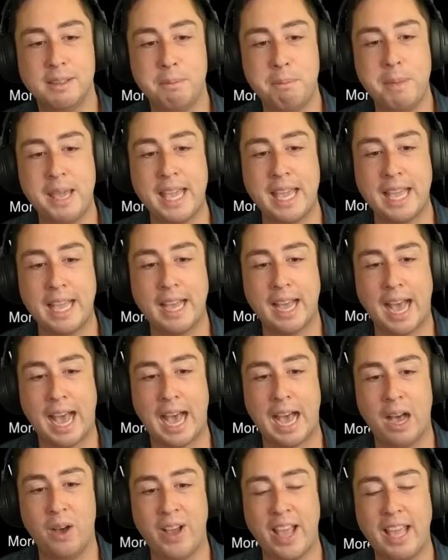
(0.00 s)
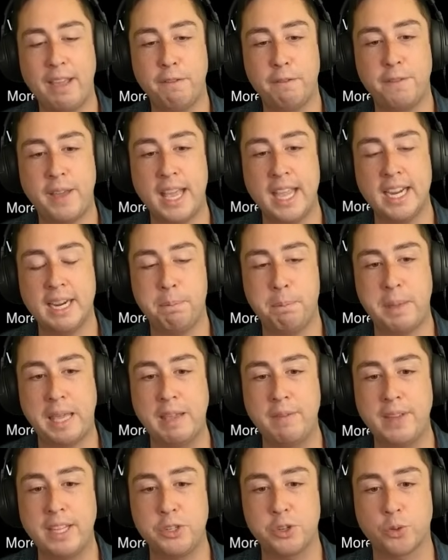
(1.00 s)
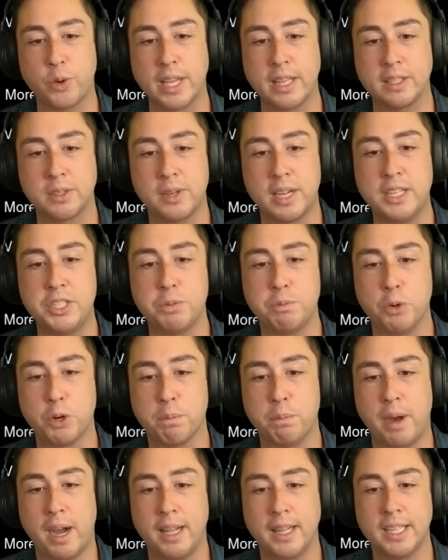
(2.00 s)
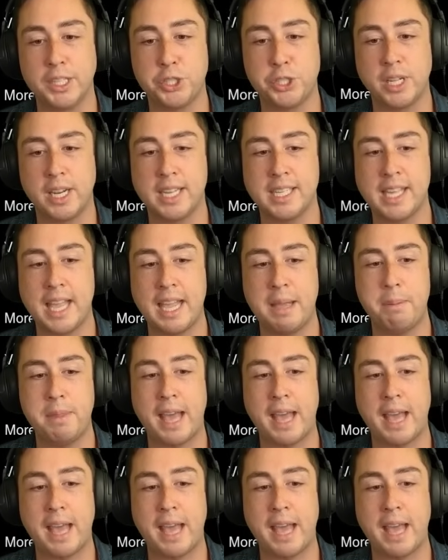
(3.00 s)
me how a fake PV trailer is more polished than a game